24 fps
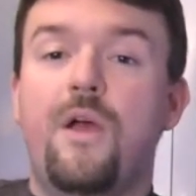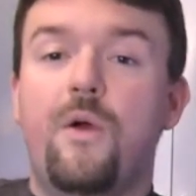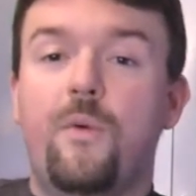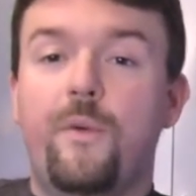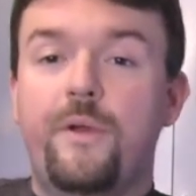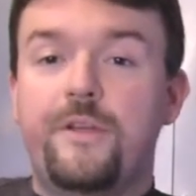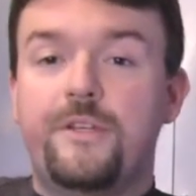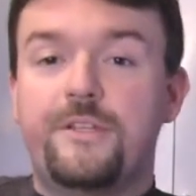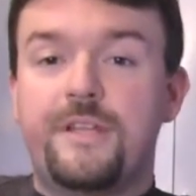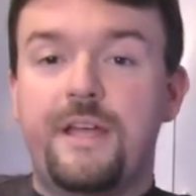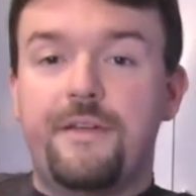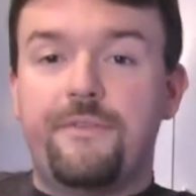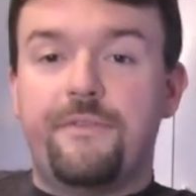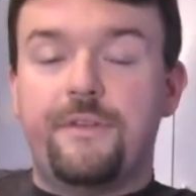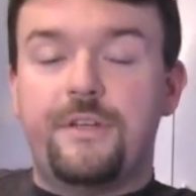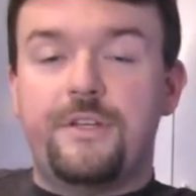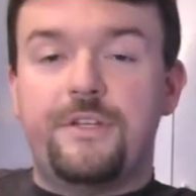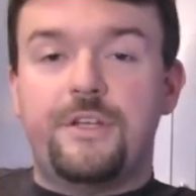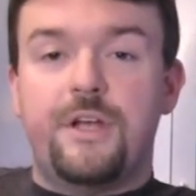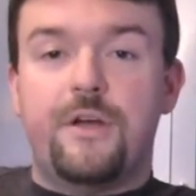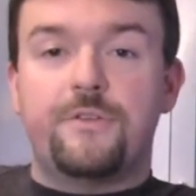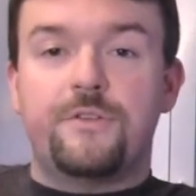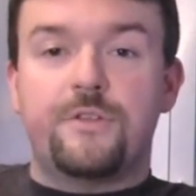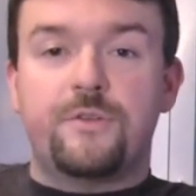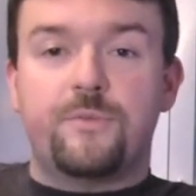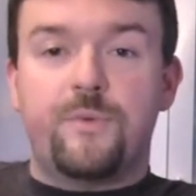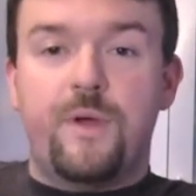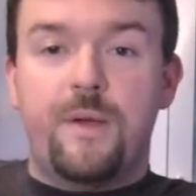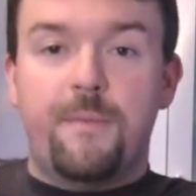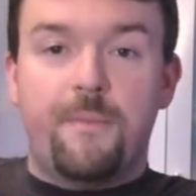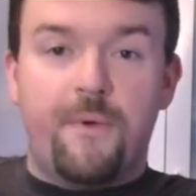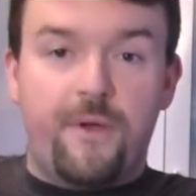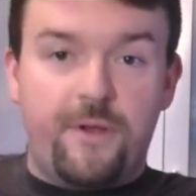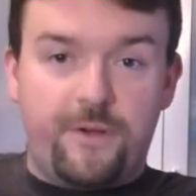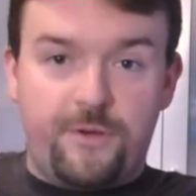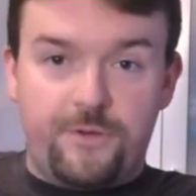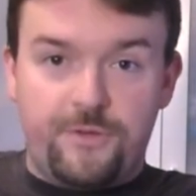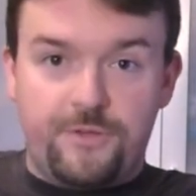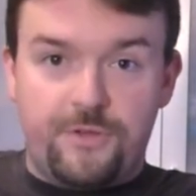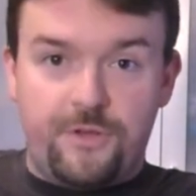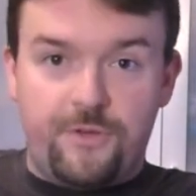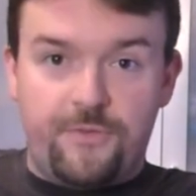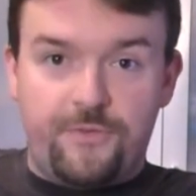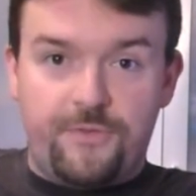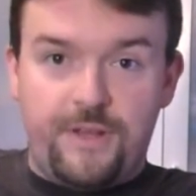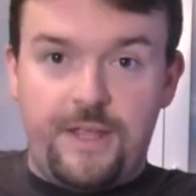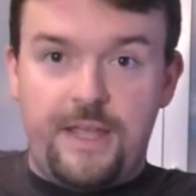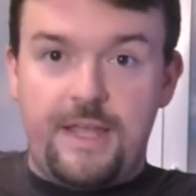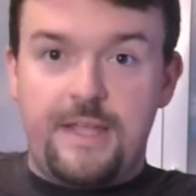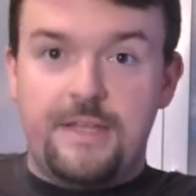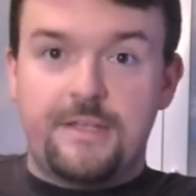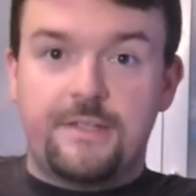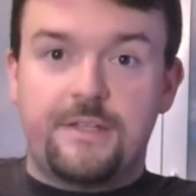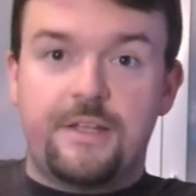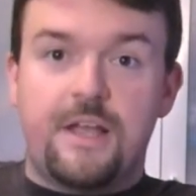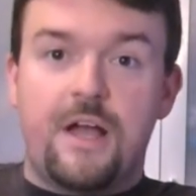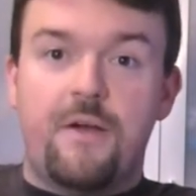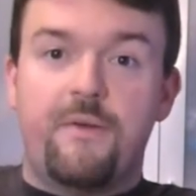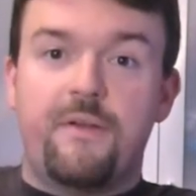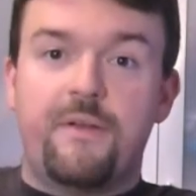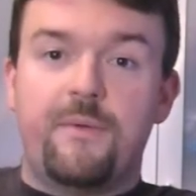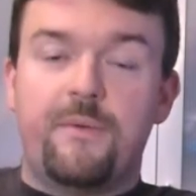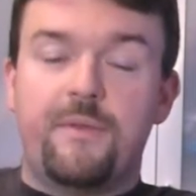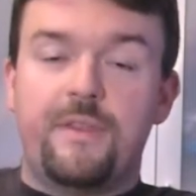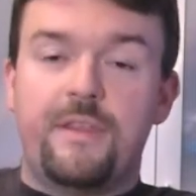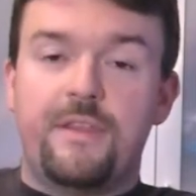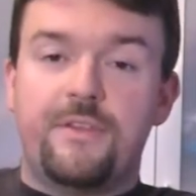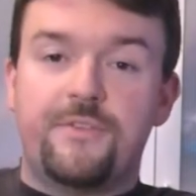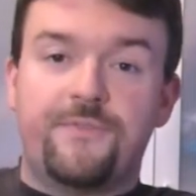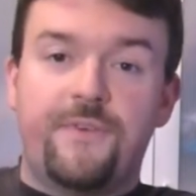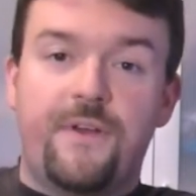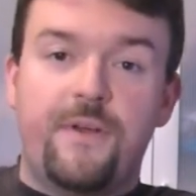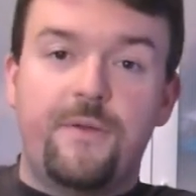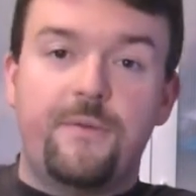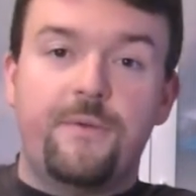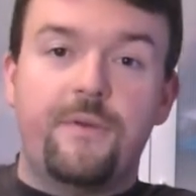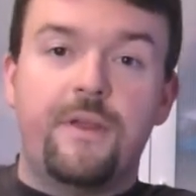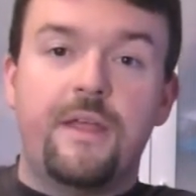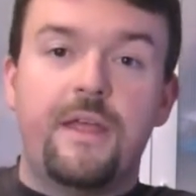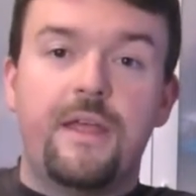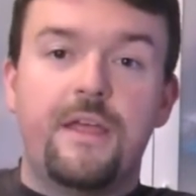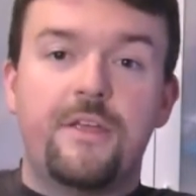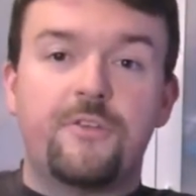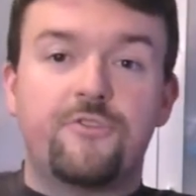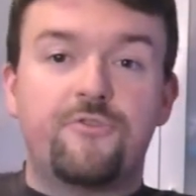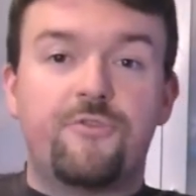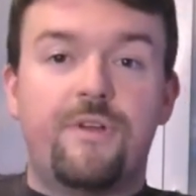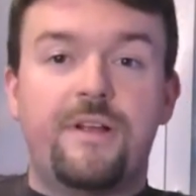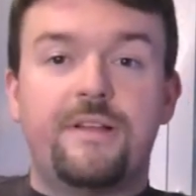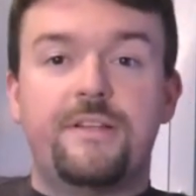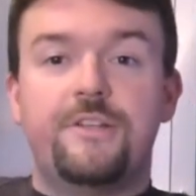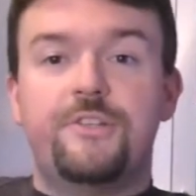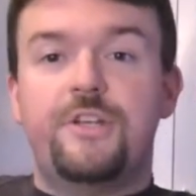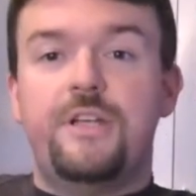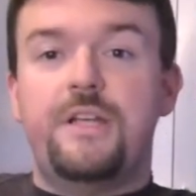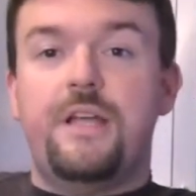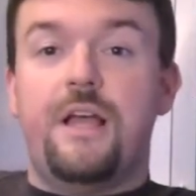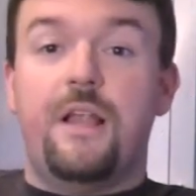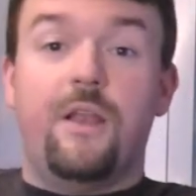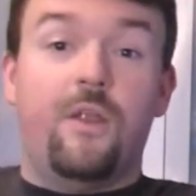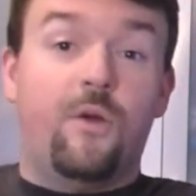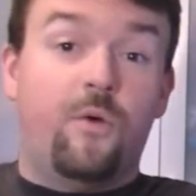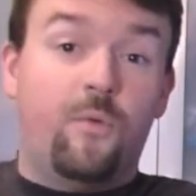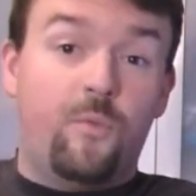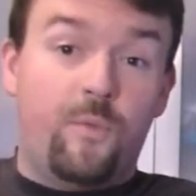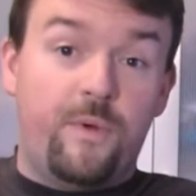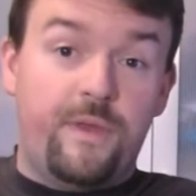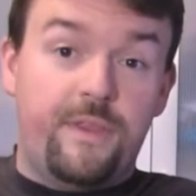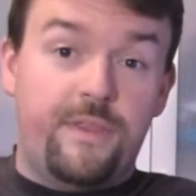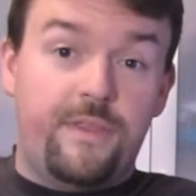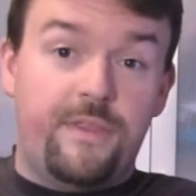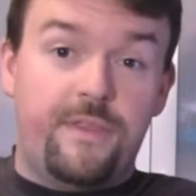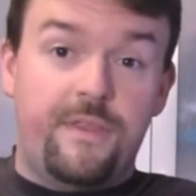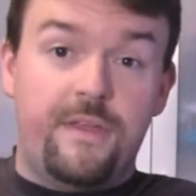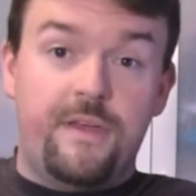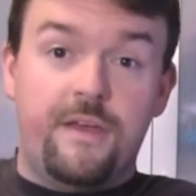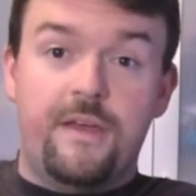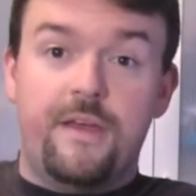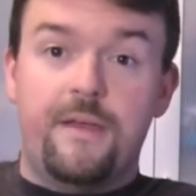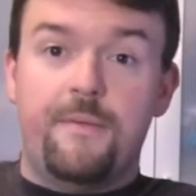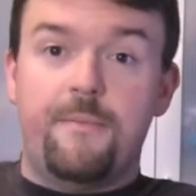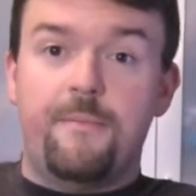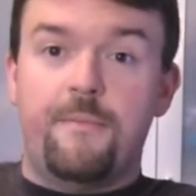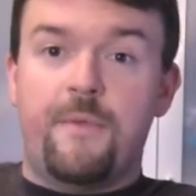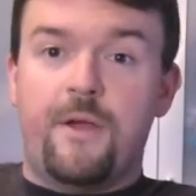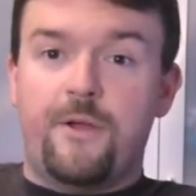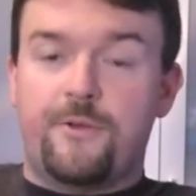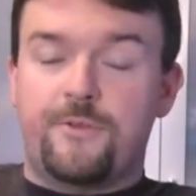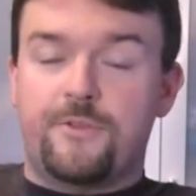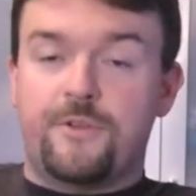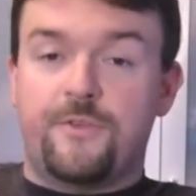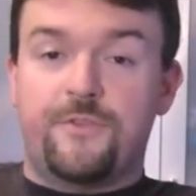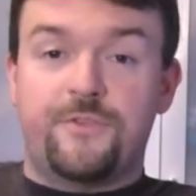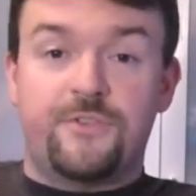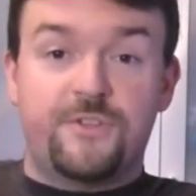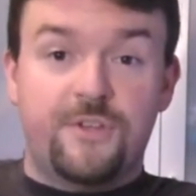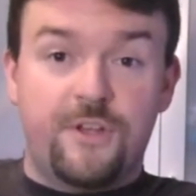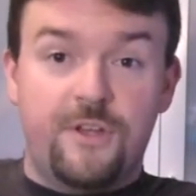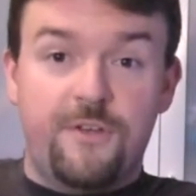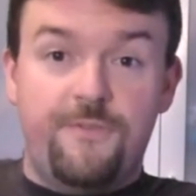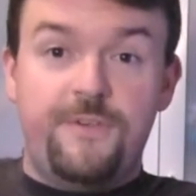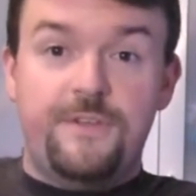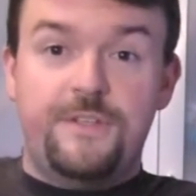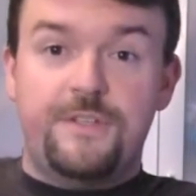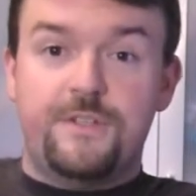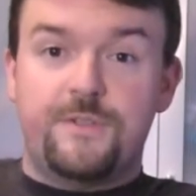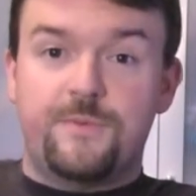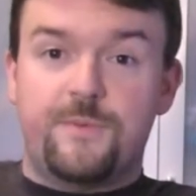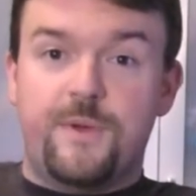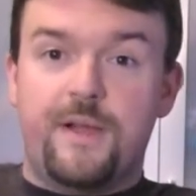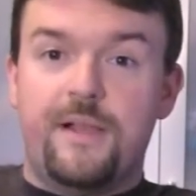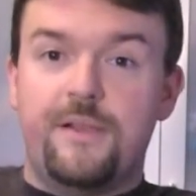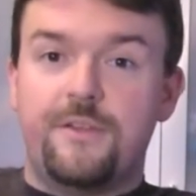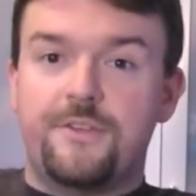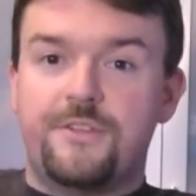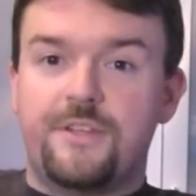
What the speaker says: which definitely shows us where Microsoft is going with its phone strategy, along with Microsoft Surface as well.